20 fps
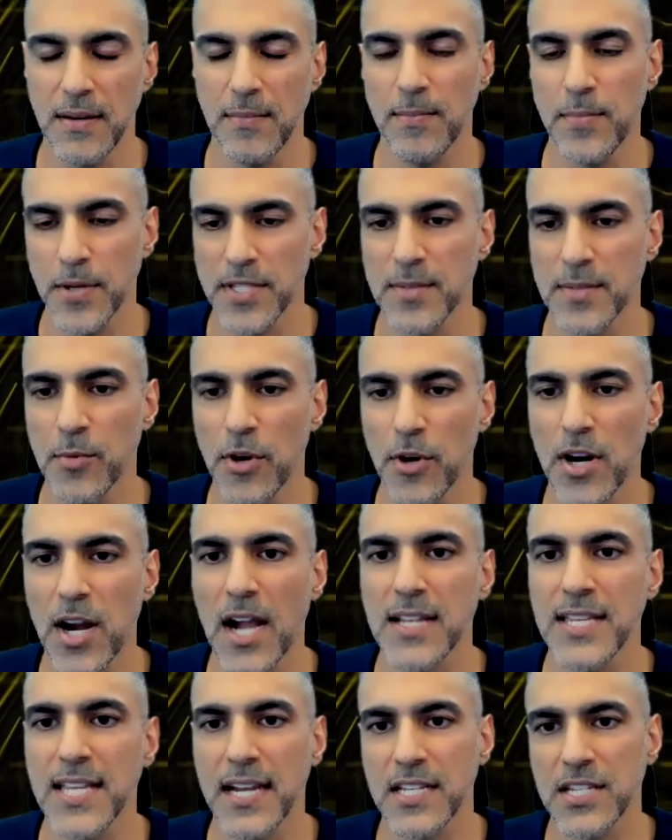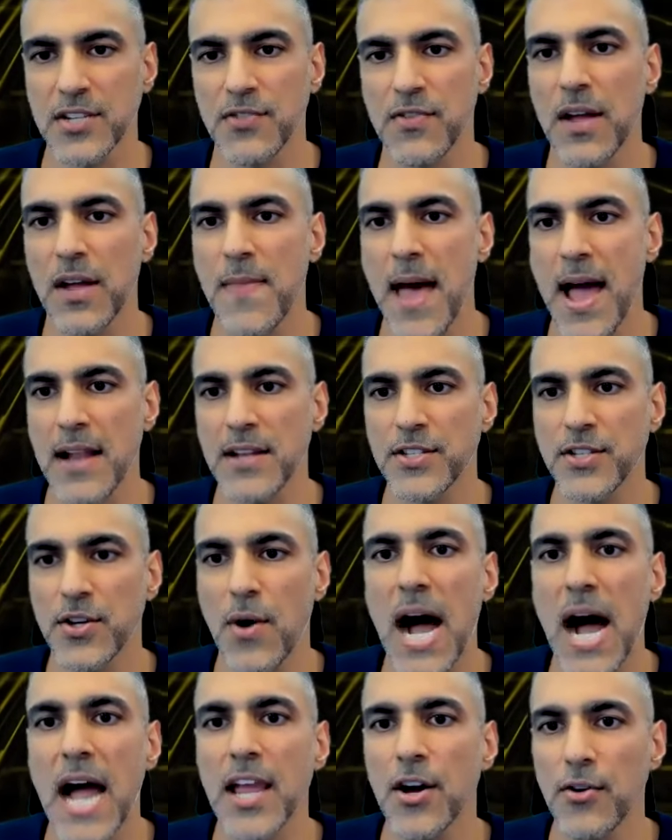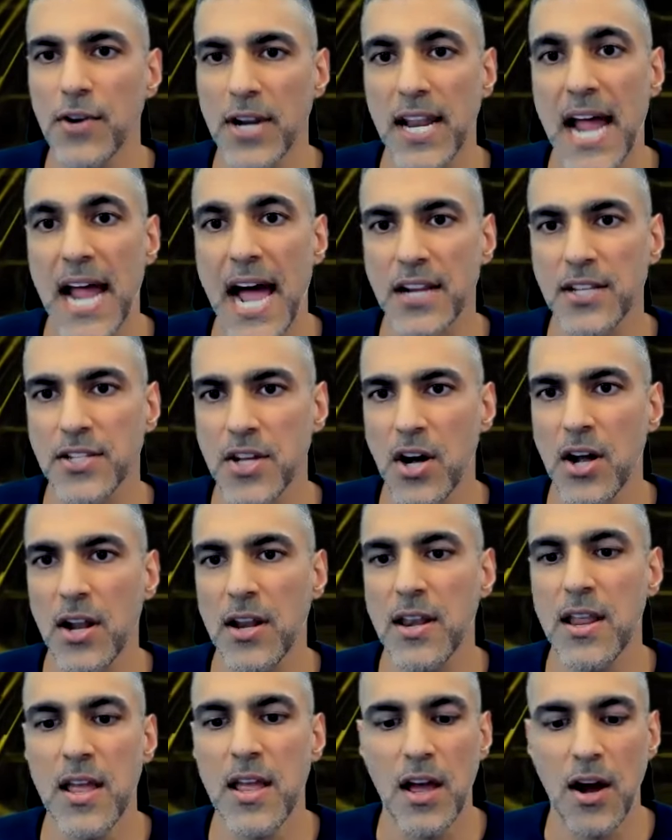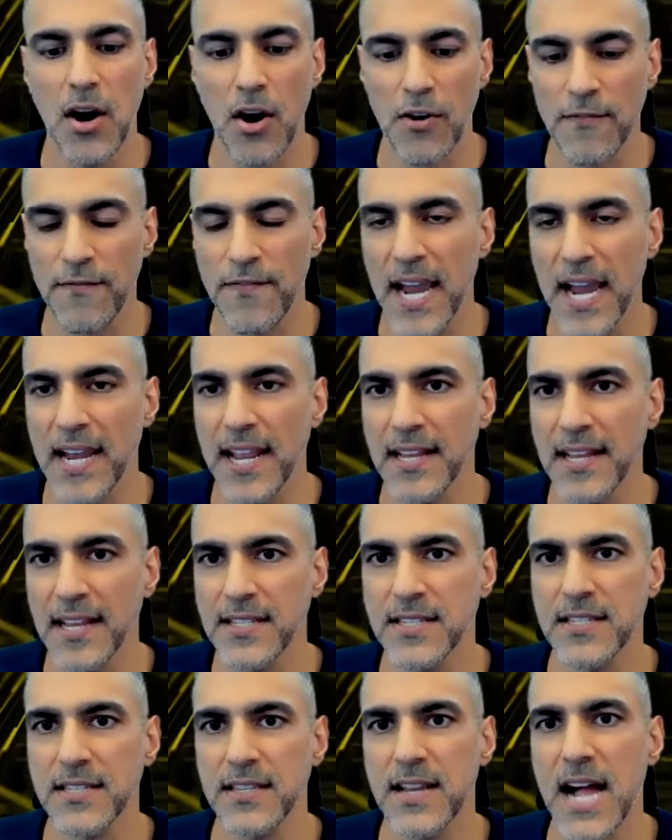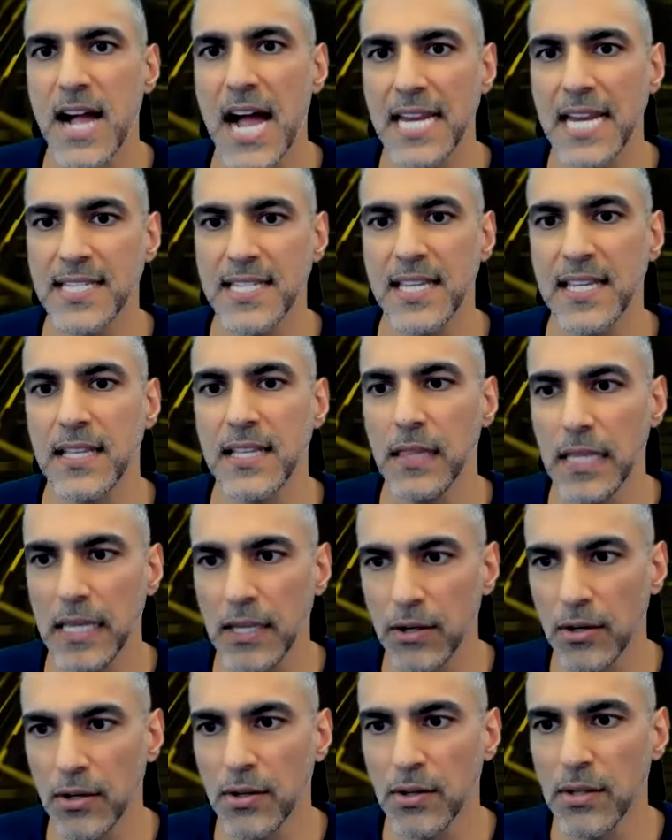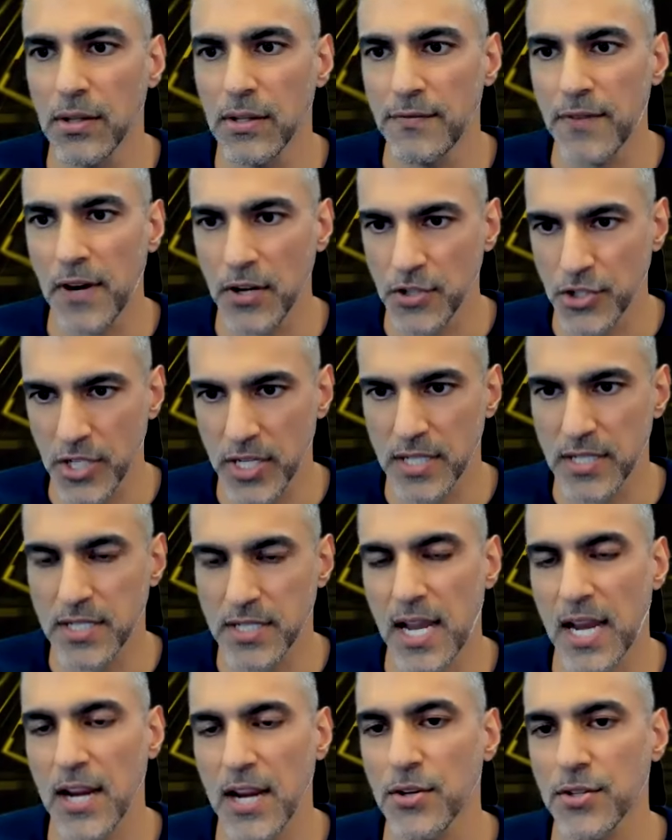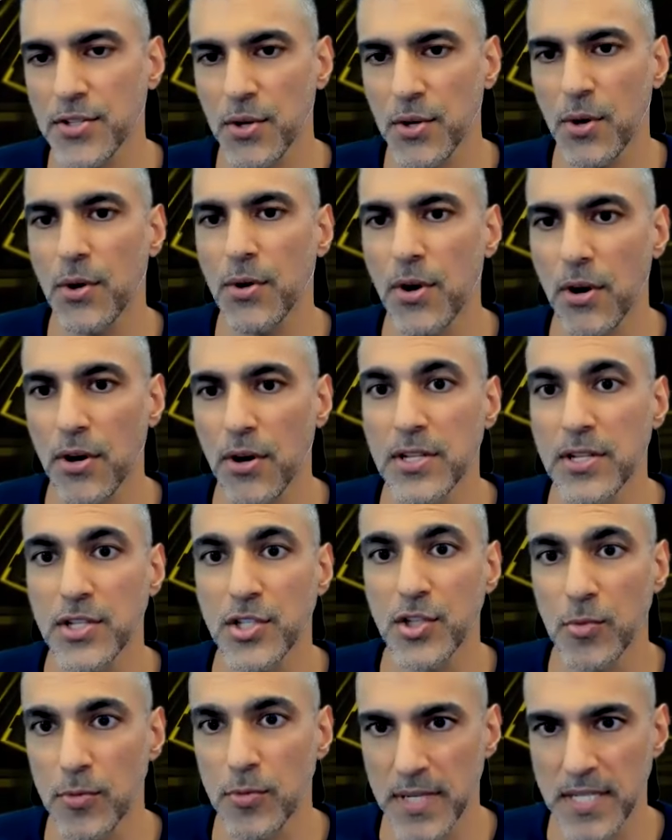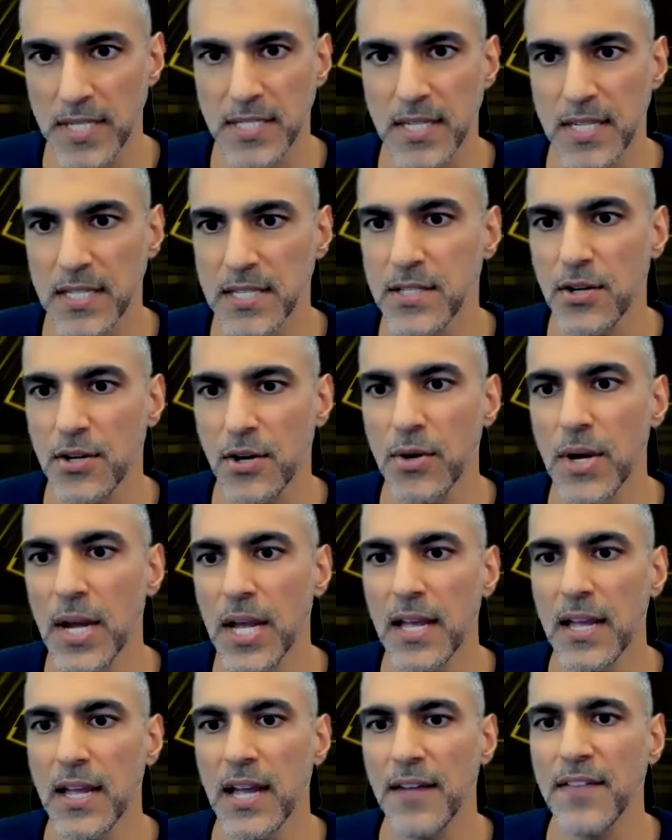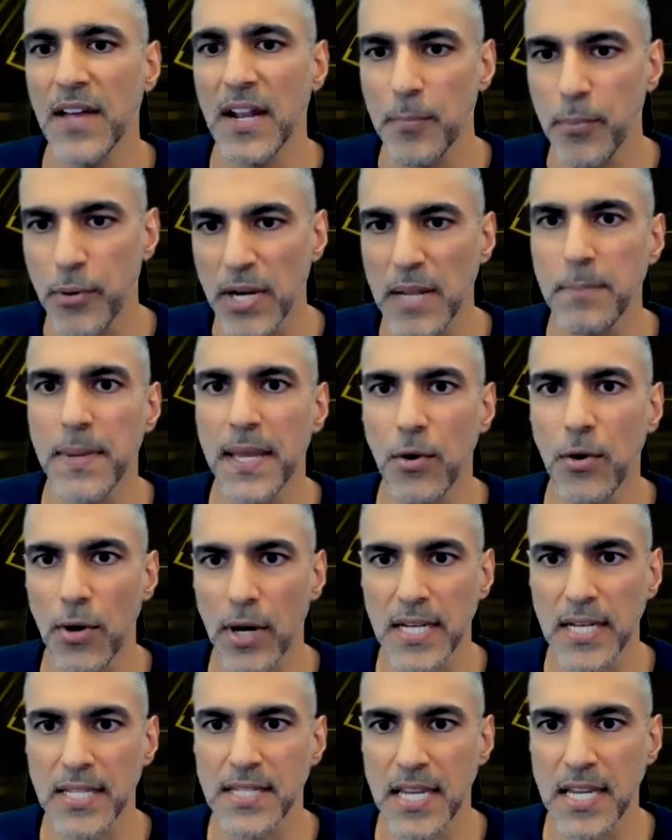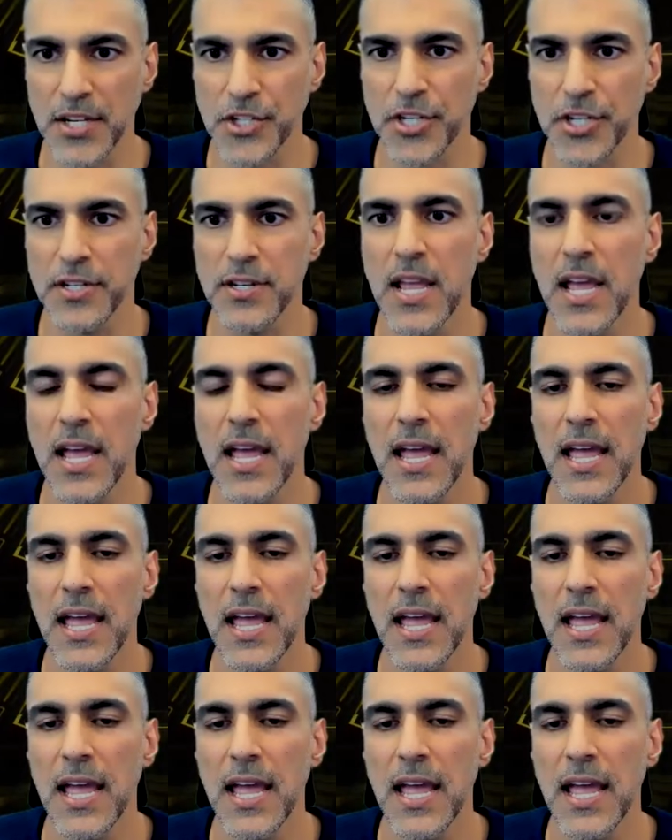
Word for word: put some more context around that, so I own at Axon our finance, IT, legal functions. I also own our consumer business, so I've got a pretty big organization.